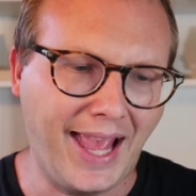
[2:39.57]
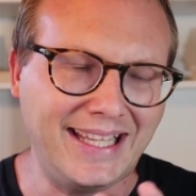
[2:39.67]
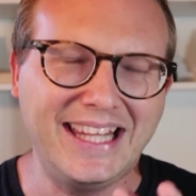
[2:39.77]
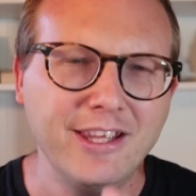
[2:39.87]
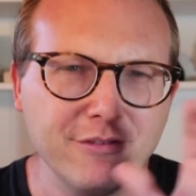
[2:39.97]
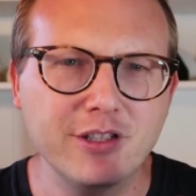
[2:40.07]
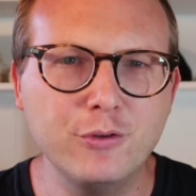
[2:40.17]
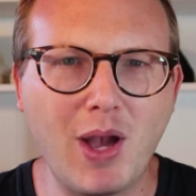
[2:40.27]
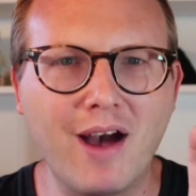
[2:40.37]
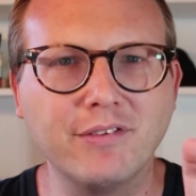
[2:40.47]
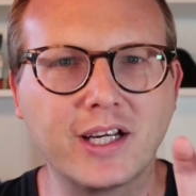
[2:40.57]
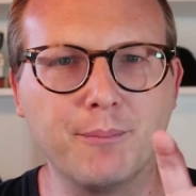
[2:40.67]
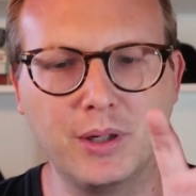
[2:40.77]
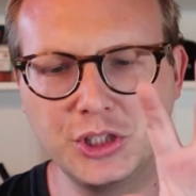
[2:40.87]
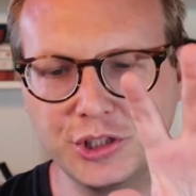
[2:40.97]
And even if you have like a
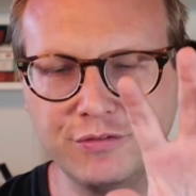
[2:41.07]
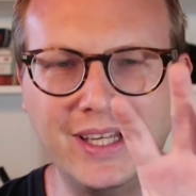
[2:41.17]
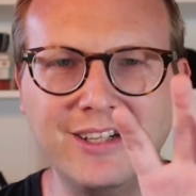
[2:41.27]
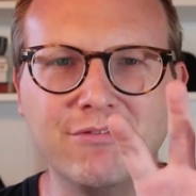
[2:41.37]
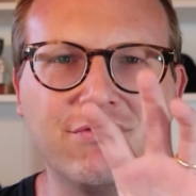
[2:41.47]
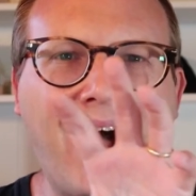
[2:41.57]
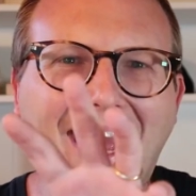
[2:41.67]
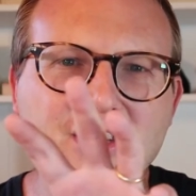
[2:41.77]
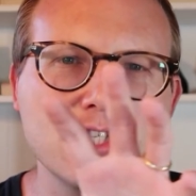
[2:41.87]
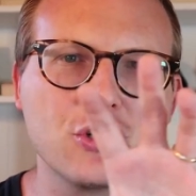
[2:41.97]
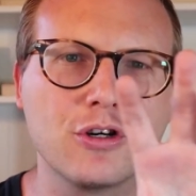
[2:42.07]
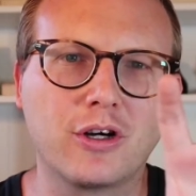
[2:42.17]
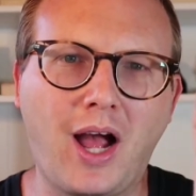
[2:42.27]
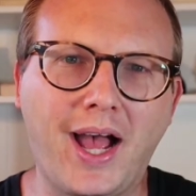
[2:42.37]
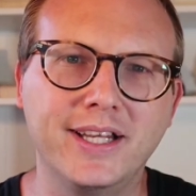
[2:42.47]
bunch of
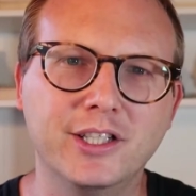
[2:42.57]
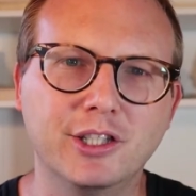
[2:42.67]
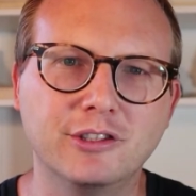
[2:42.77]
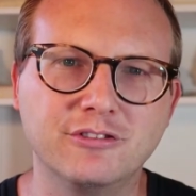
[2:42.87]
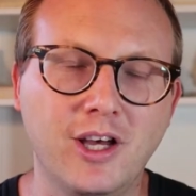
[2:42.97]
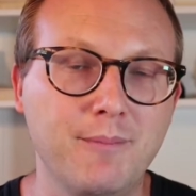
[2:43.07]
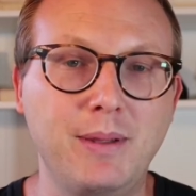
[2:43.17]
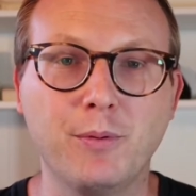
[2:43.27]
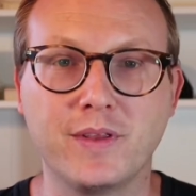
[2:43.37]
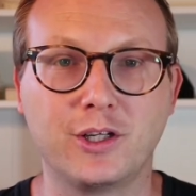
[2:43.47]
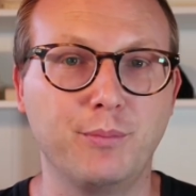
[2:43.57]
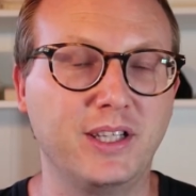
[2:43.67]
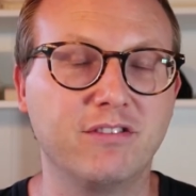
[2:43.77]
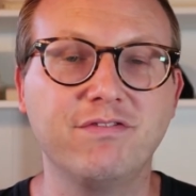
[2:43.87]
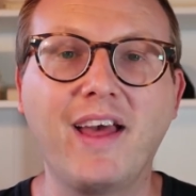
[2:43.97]
advisor kind of people that are
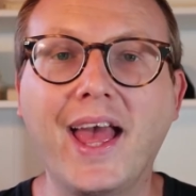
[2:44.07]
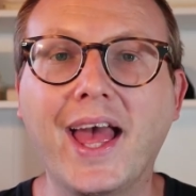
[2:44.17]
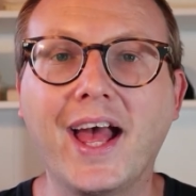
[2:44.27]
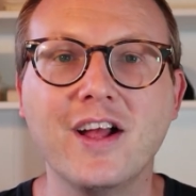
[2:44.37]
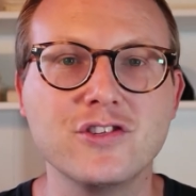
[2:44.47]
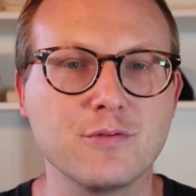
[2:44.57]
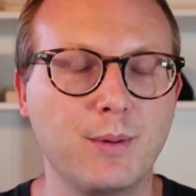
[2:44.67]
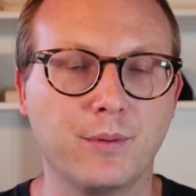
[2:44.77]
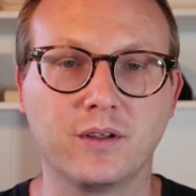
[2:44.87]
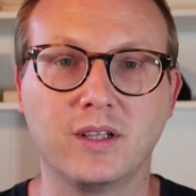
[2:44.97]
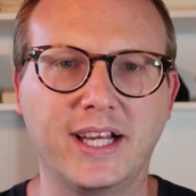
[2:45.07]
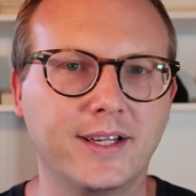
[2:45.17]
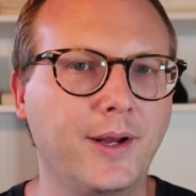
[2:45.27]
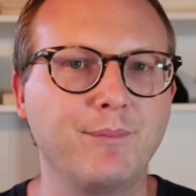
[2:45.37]
big fans, or people that are like